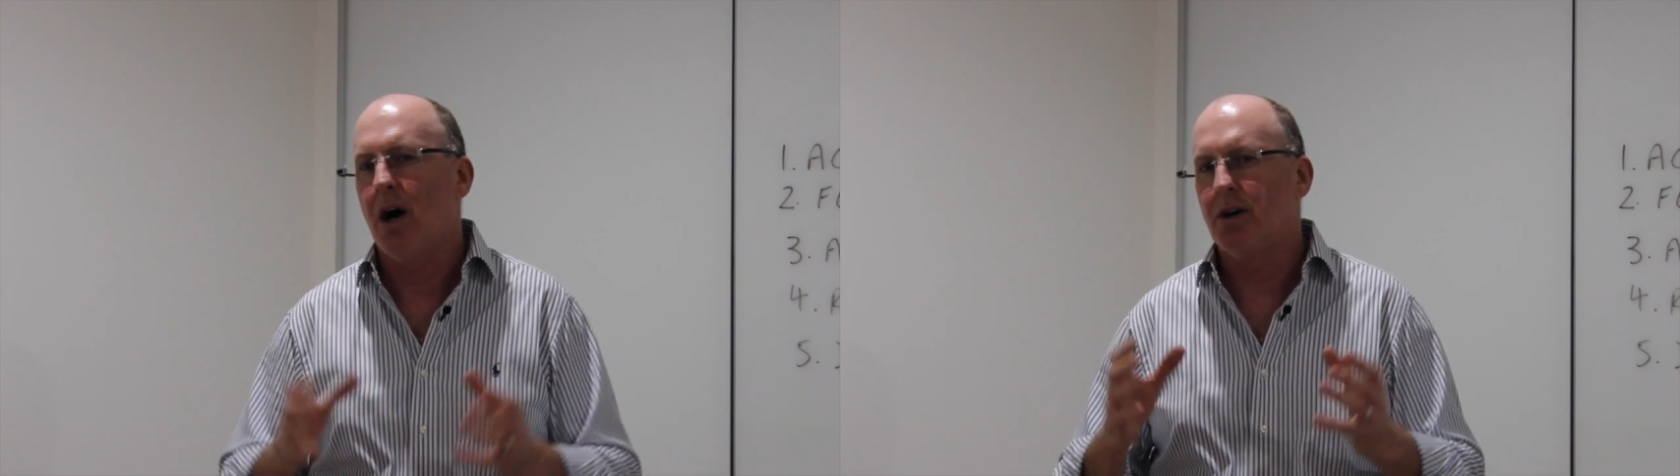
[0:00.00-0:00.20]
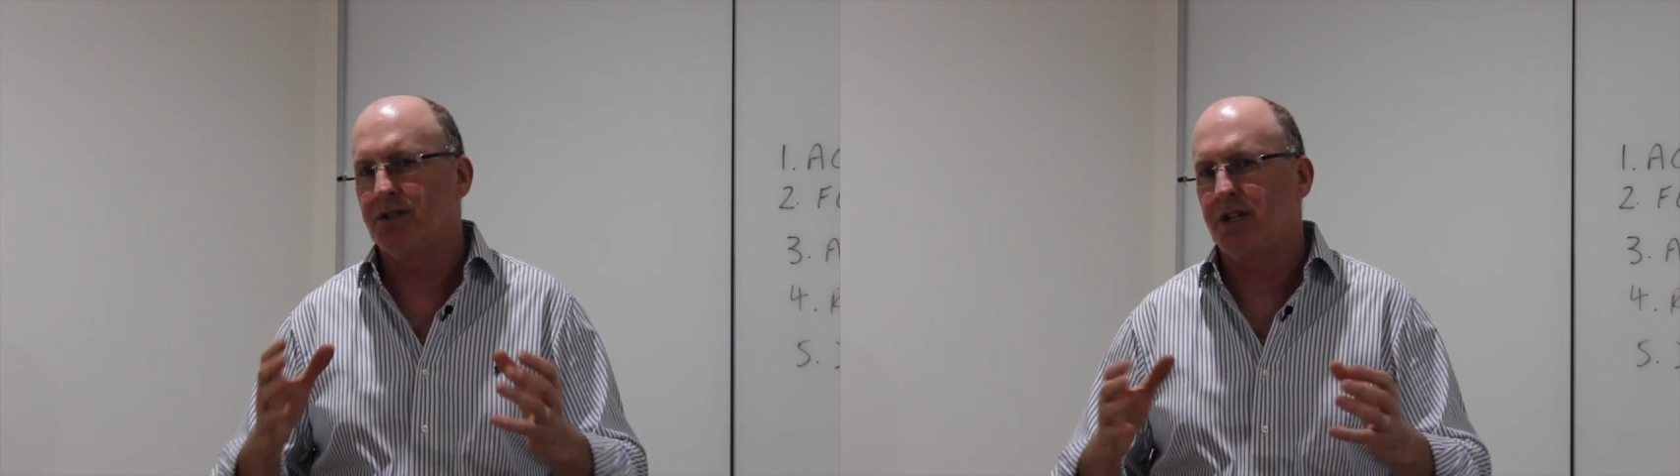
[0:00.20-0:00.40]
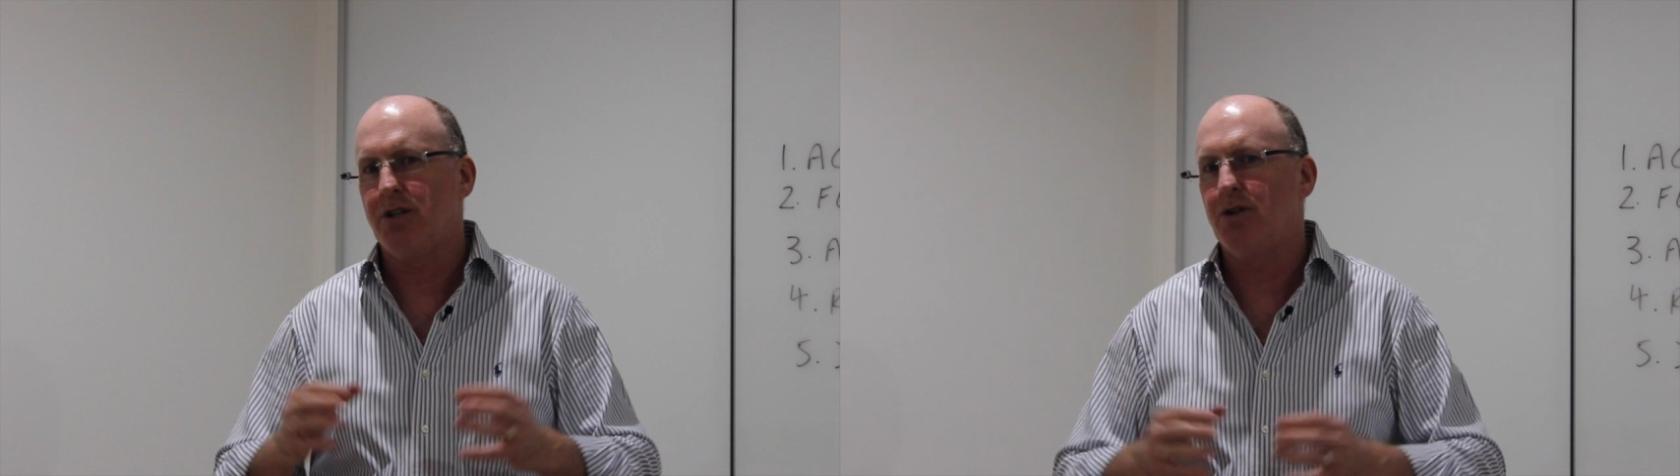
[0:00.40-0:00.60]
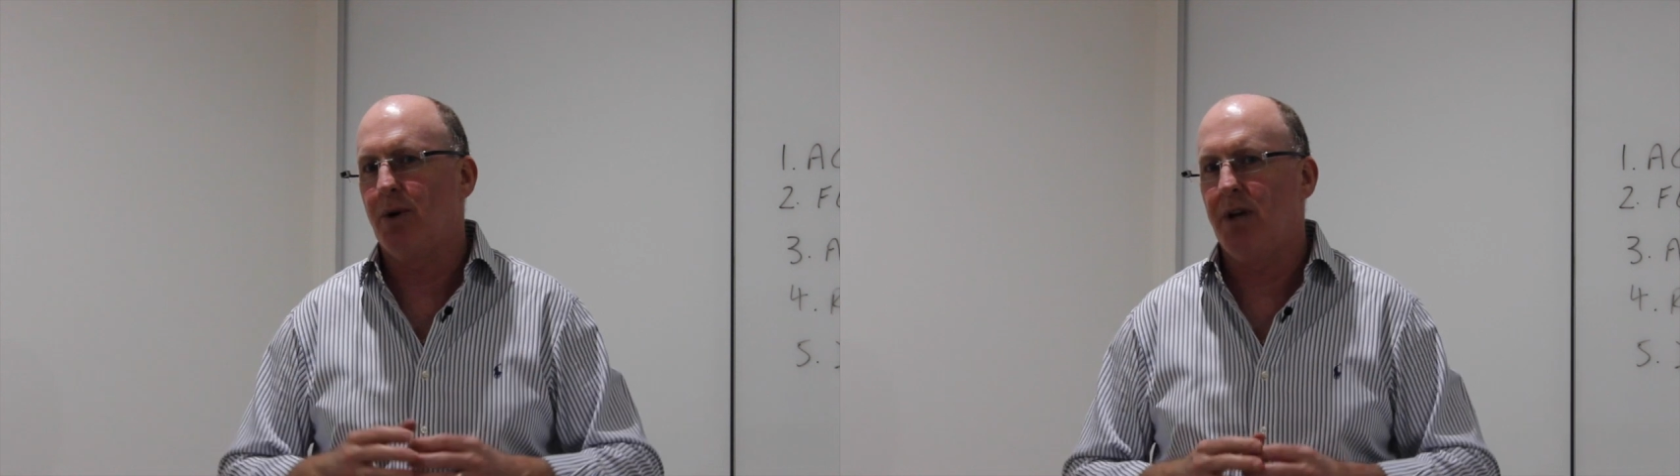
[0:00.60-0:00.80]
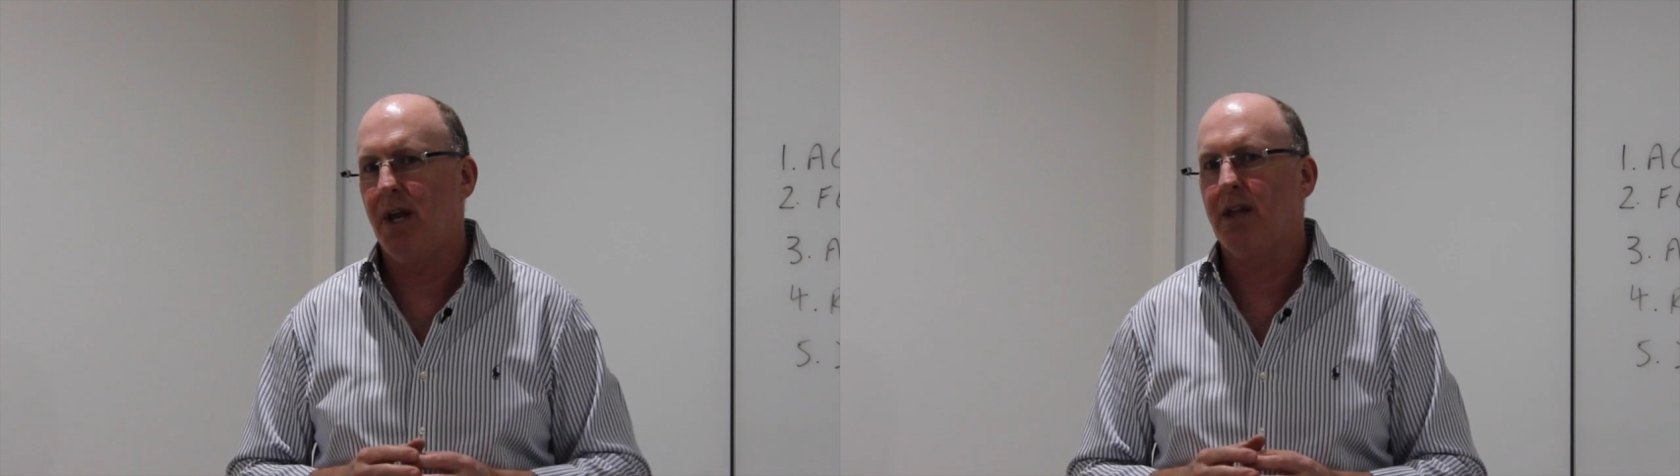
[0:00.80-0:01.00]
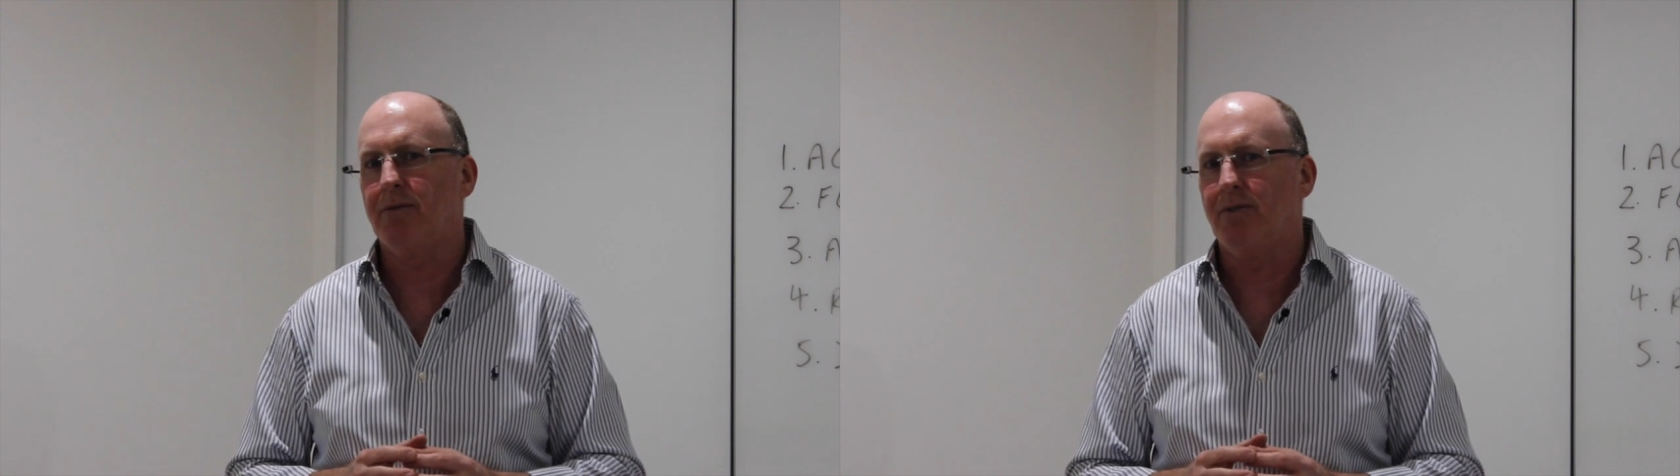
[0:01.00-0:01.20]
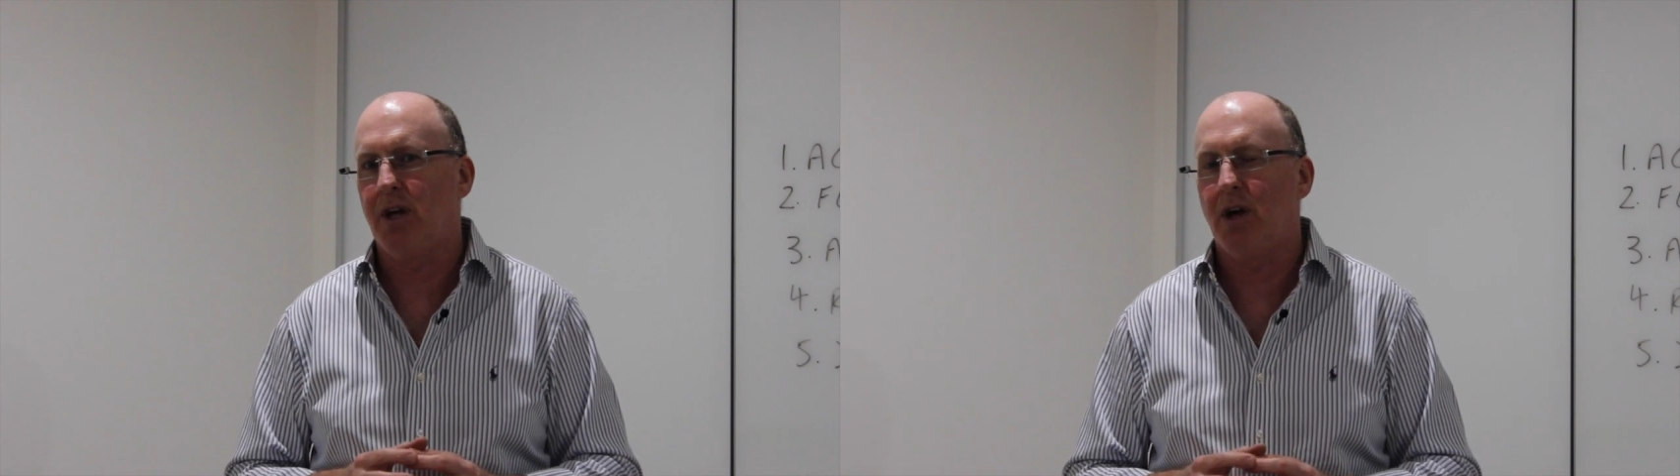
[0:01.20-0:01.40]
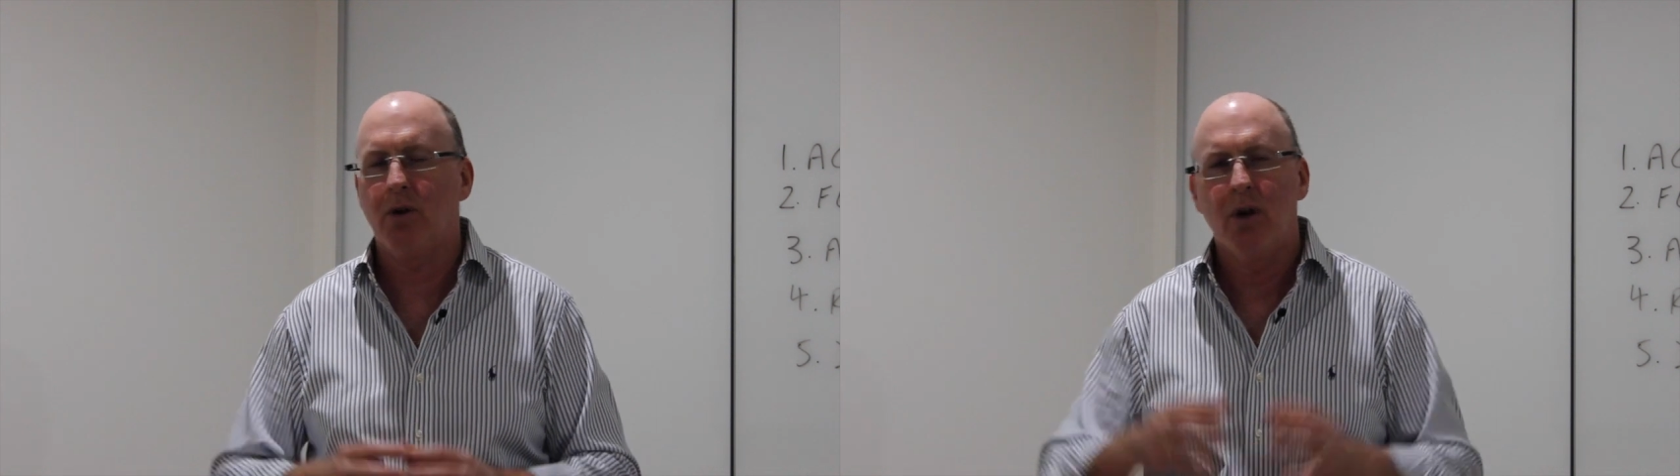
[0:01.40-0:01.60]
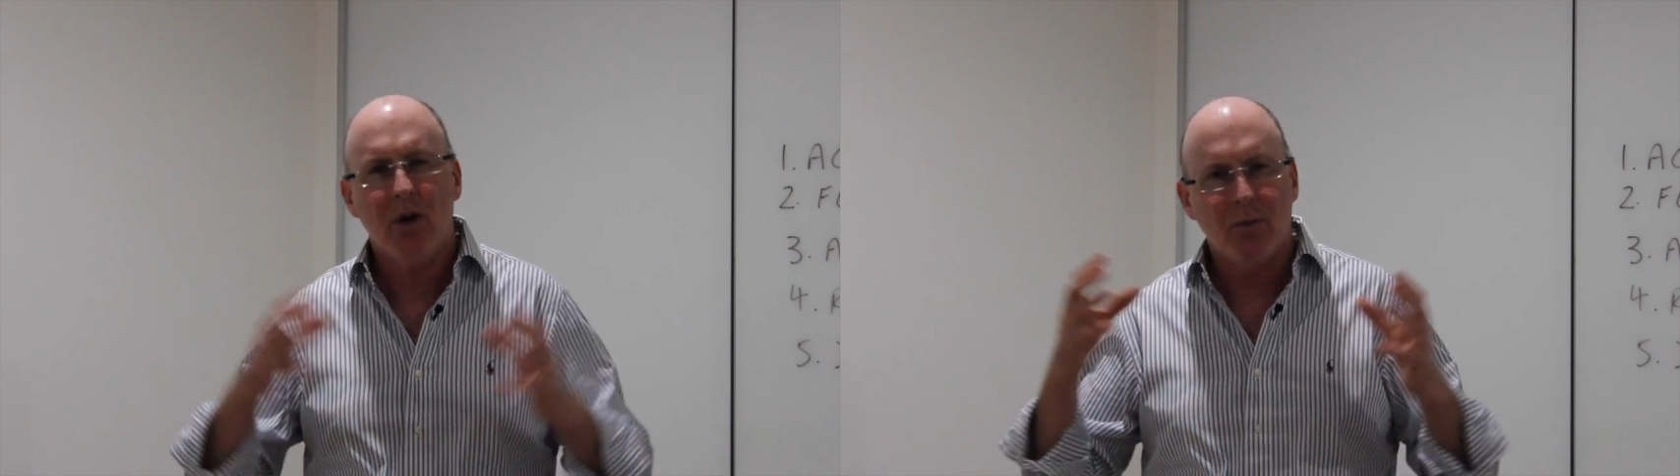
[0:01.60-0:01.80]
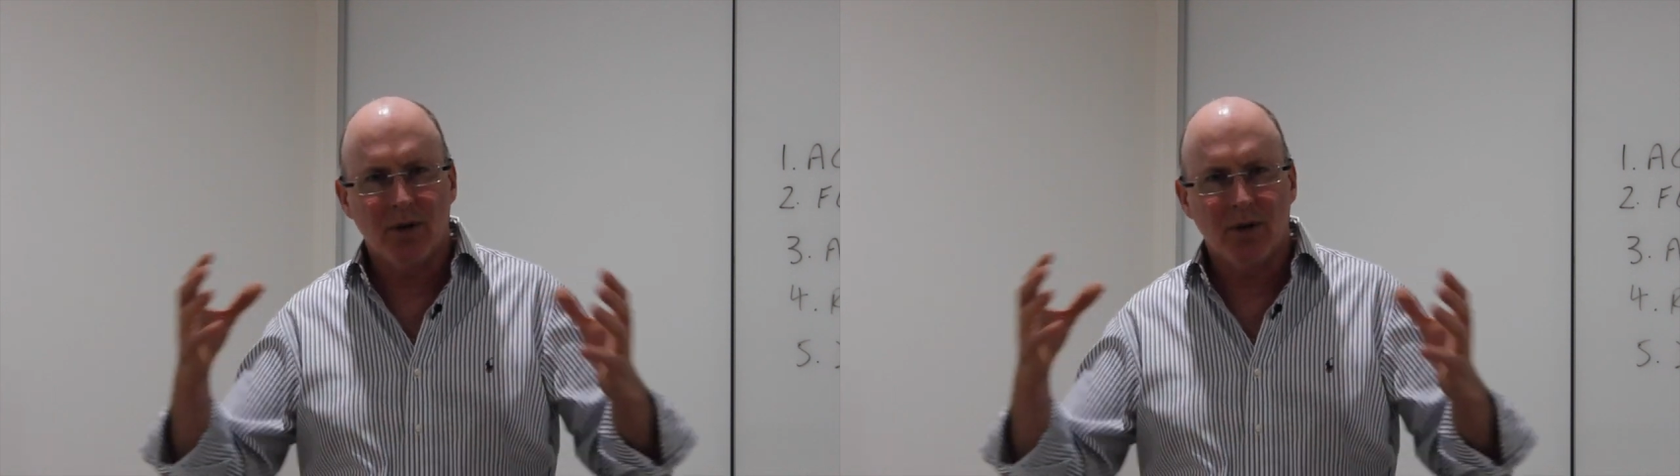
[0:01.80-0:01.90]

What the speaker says: I'll send you another video